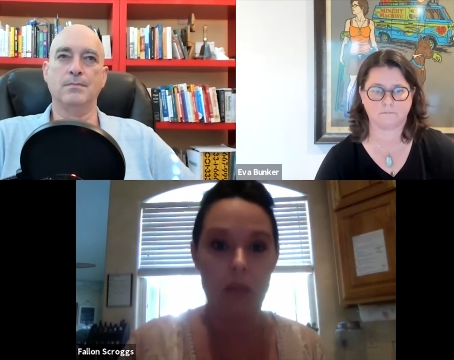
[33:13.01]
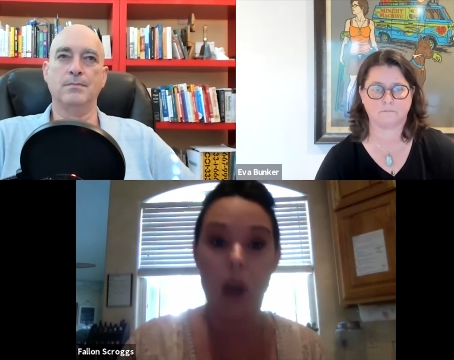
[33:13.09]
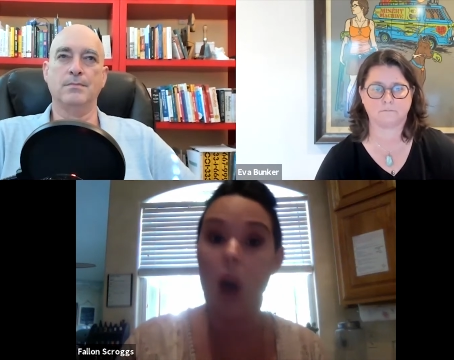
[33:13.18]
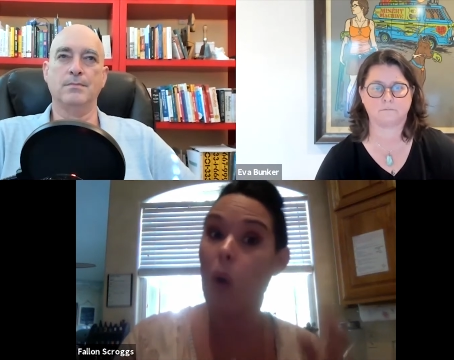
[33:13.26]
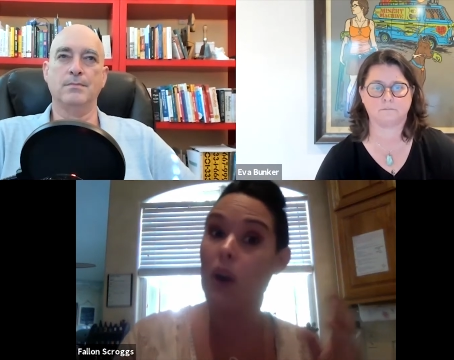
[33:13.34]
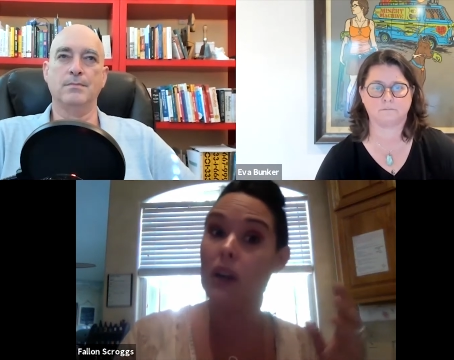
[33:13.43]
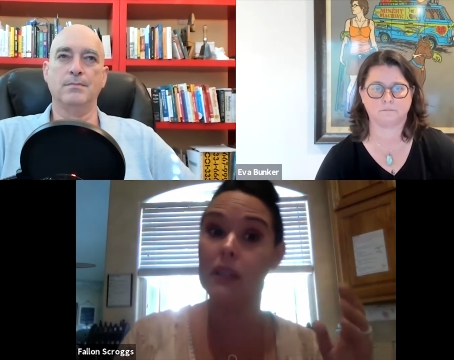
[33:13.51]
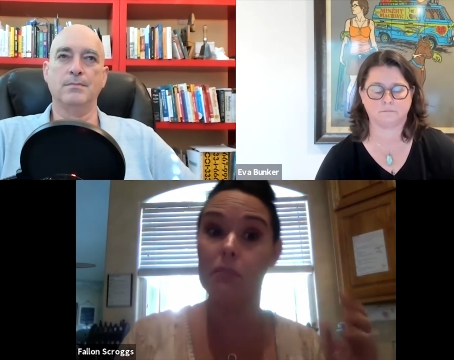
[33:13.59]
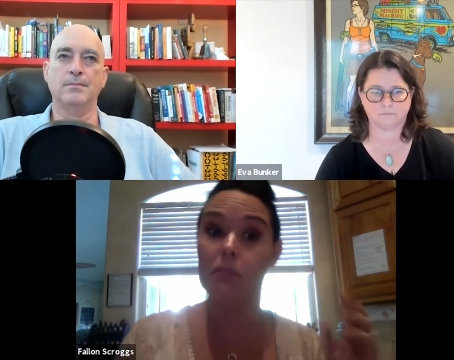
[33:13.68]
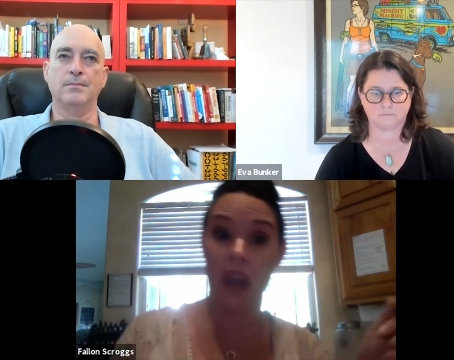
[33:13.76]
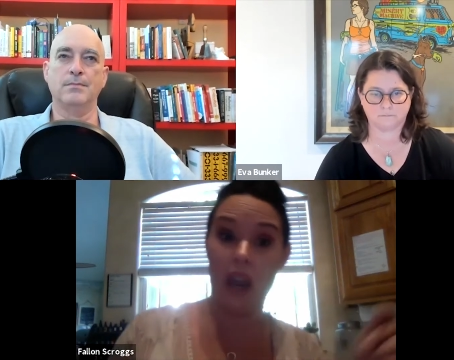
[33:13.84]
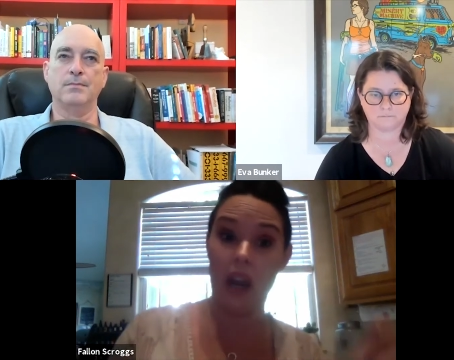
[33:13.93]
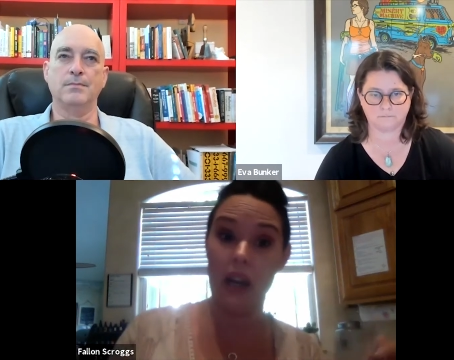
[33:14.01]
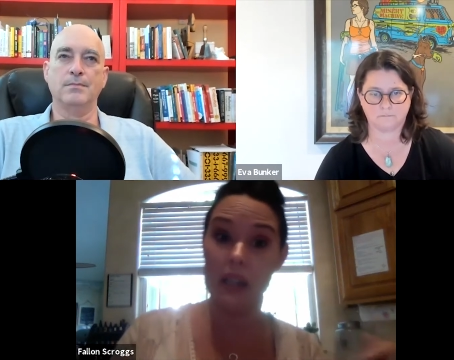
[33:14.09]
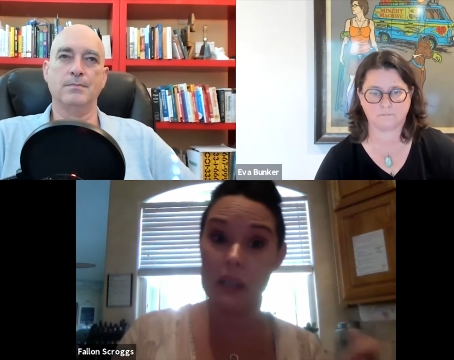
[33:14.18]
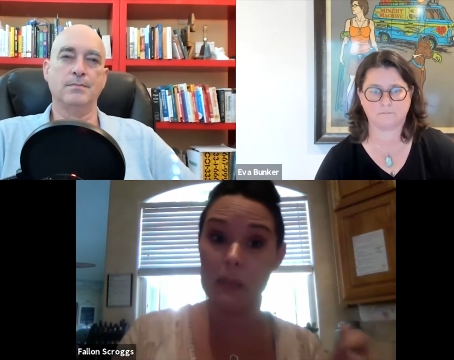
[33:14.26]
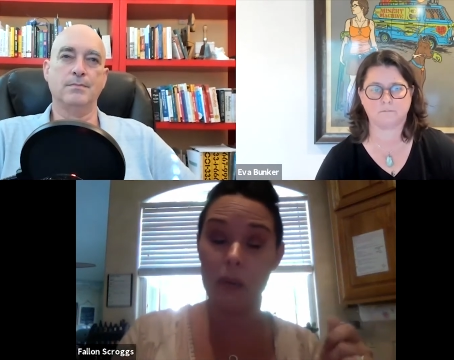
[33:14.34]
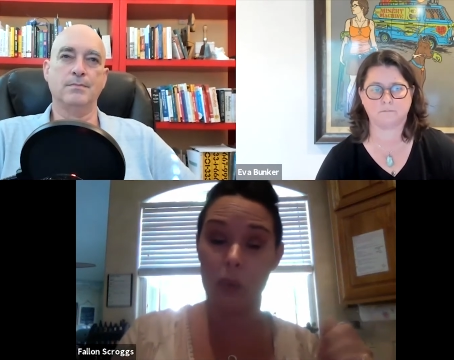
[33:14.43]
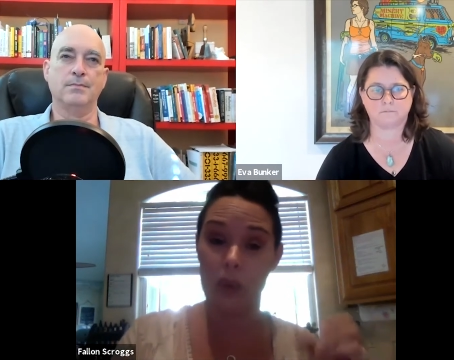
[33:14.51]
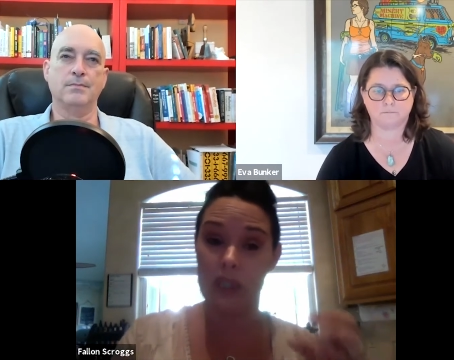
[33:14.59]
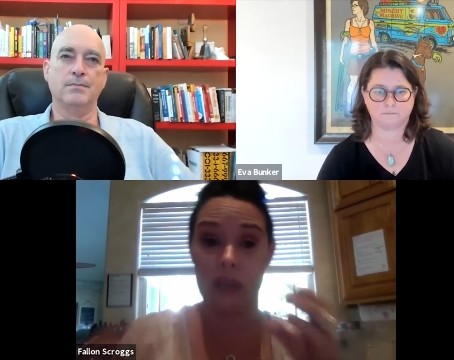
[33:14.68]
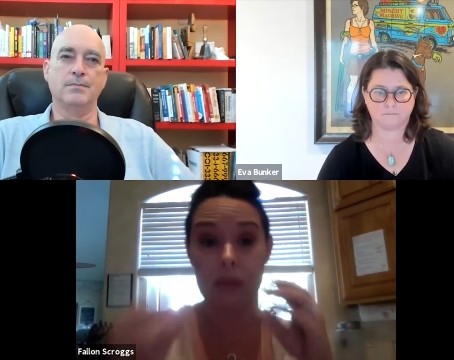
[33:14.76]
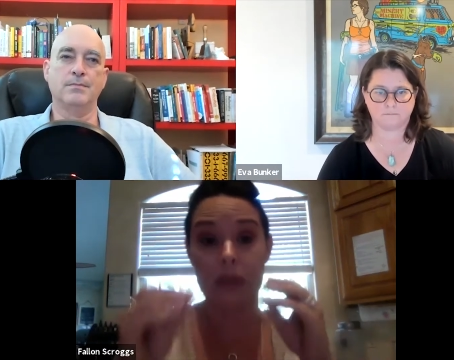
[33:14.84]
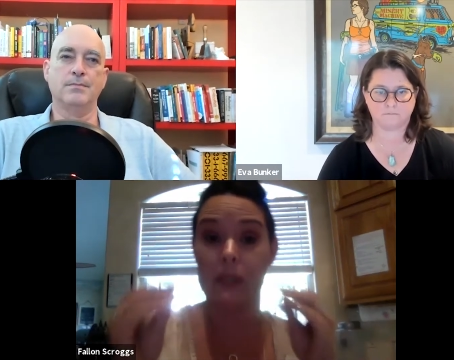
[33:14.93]
Speaker 1: Not one is made exp- with
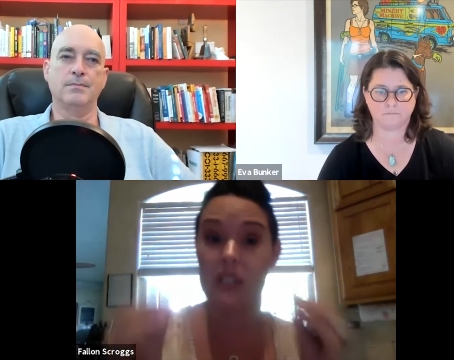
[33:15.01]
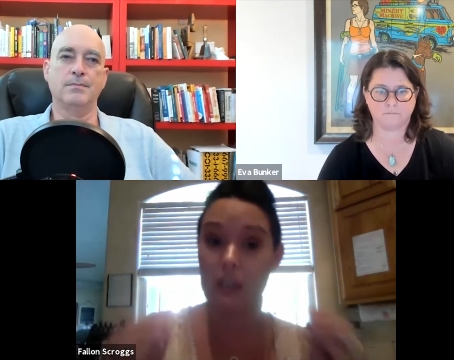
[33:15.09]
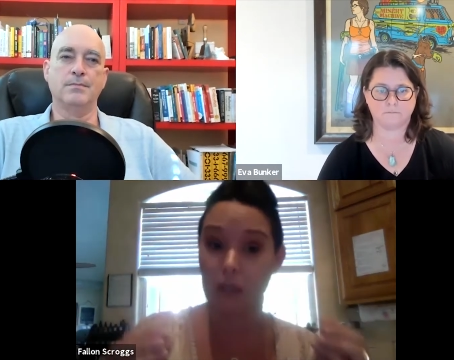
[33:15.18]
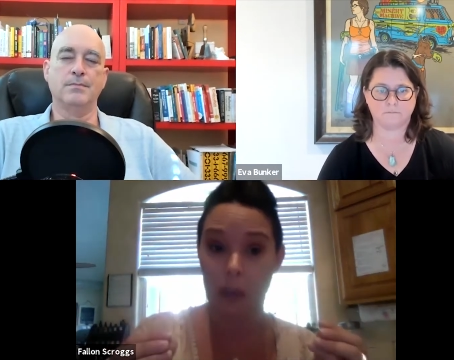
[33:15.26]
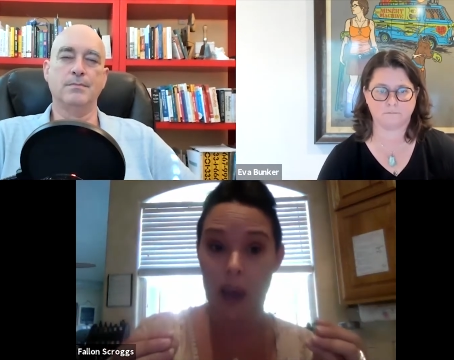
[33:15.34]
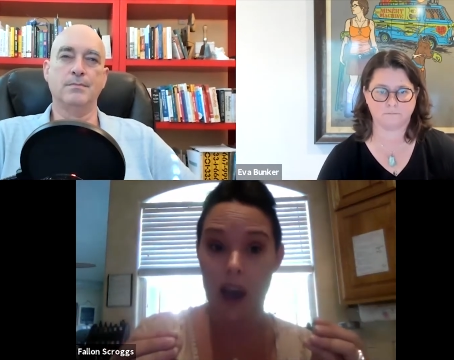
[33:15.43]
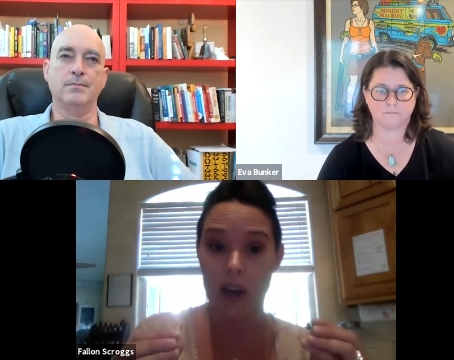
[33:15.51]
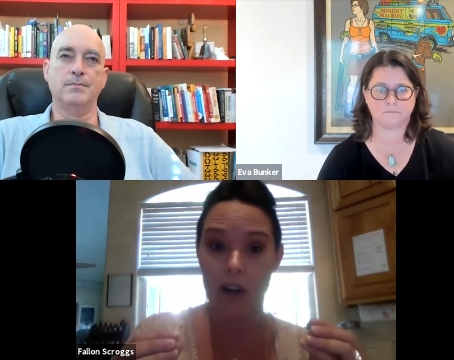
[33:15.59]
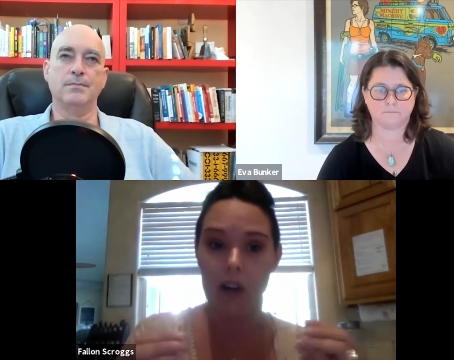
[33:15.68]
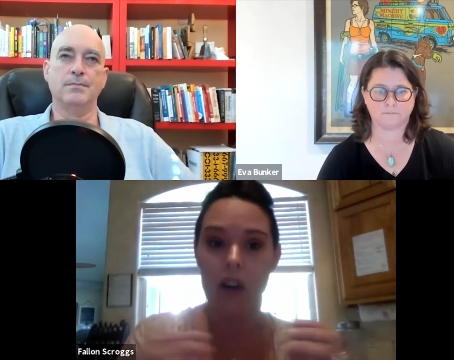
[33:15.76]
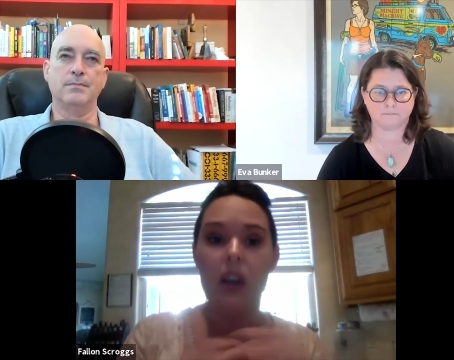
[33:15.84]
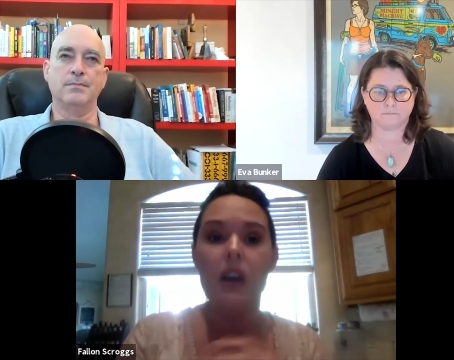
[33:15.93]
some specific pattern.